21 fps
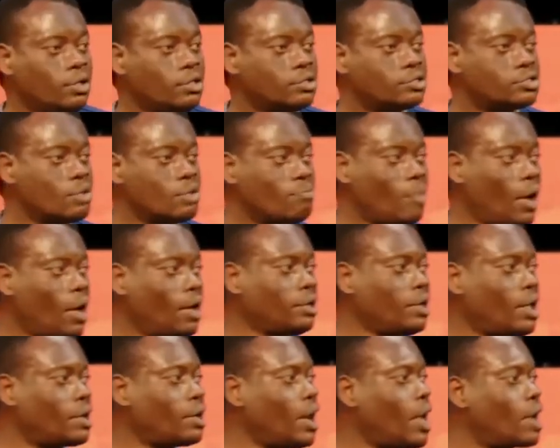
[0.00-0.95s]
is a man
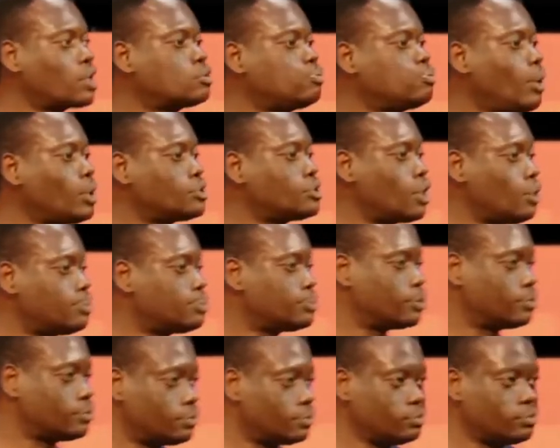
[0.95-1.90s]
that lacks
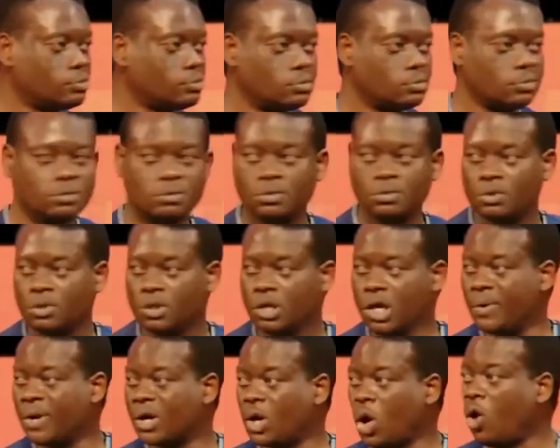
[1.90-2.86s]
perception.
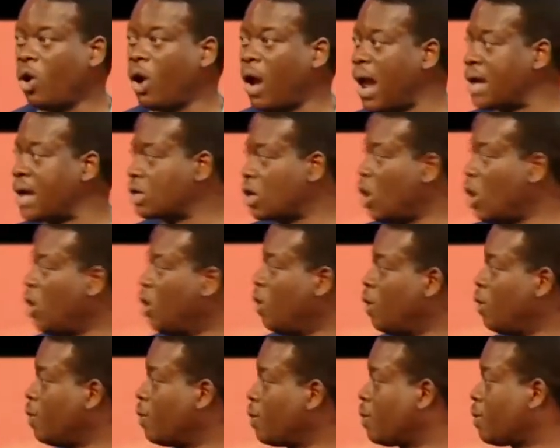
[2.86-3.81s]
He will go
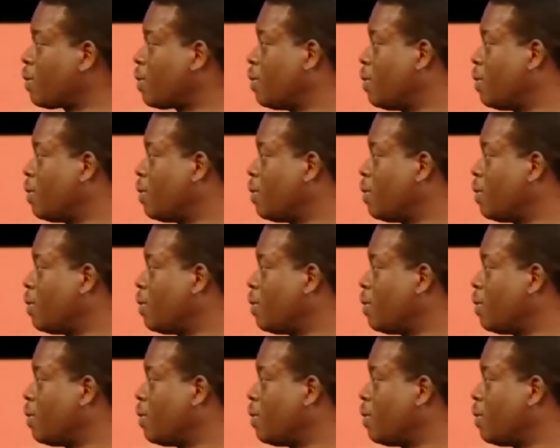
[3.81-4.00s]
headlong